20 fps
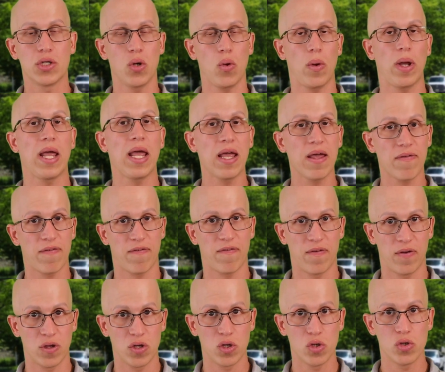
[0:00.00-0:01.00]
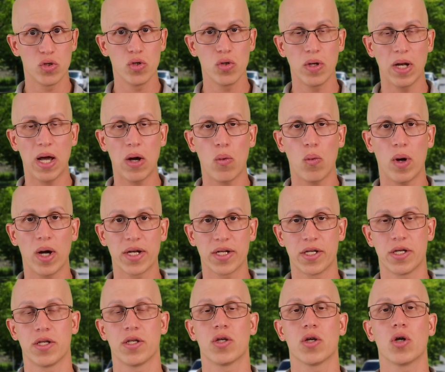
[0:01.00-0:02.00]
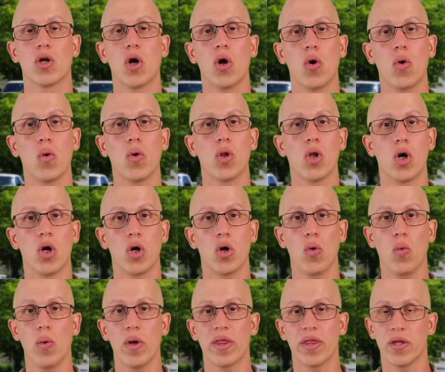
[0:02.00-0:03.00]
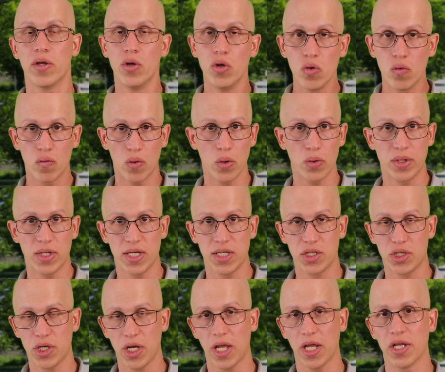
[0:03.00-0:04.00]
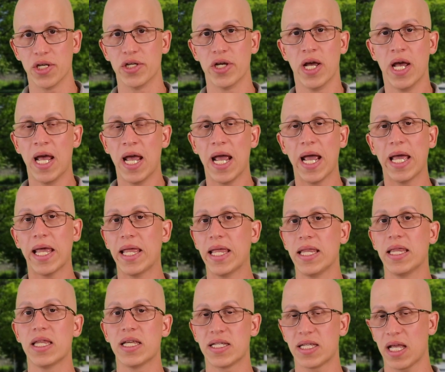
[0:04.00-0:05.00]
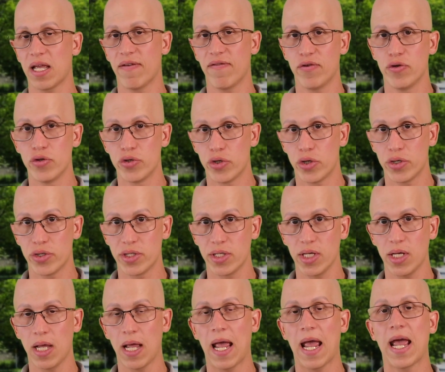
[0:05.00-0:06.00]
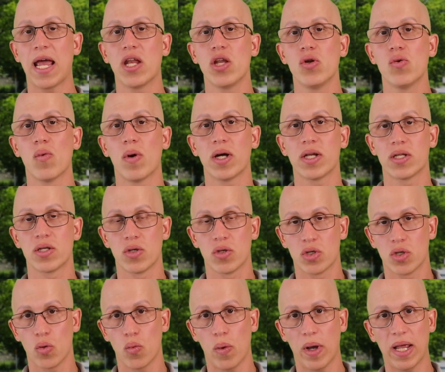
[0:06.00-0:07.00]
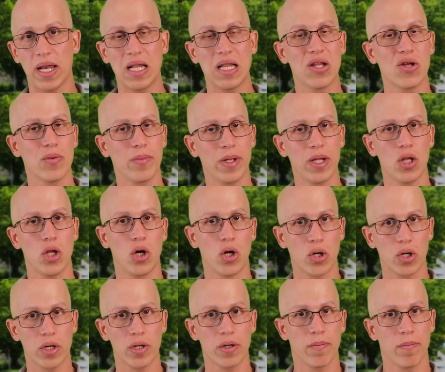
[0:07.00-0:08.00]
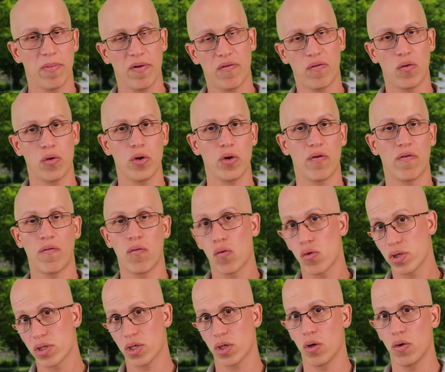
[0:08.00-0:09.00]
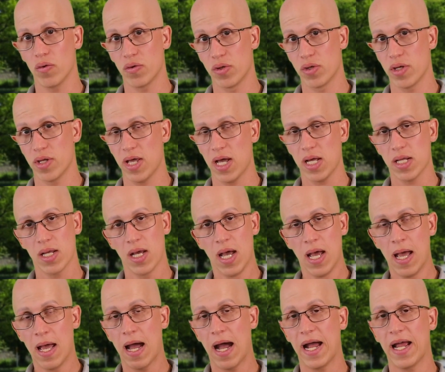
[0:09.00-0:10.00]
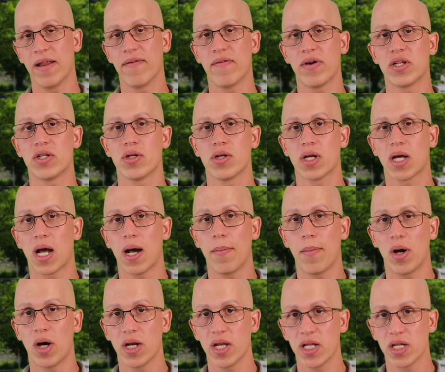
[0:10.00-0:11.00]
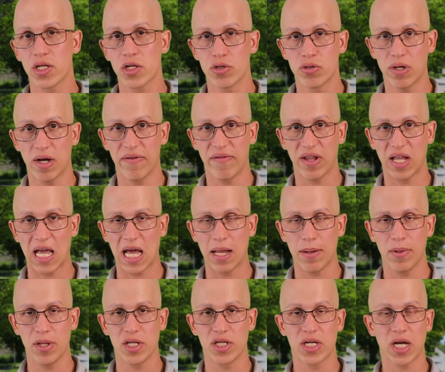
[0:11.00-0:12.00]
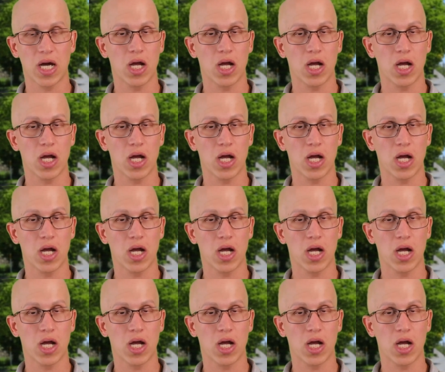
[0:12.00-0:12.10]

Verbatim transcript: So if you do not want to go along with the new road test change in the state of New Jersey, and you want to wait a little bit longer before you're forced to go to that, I invite you to come on into Driving Academy,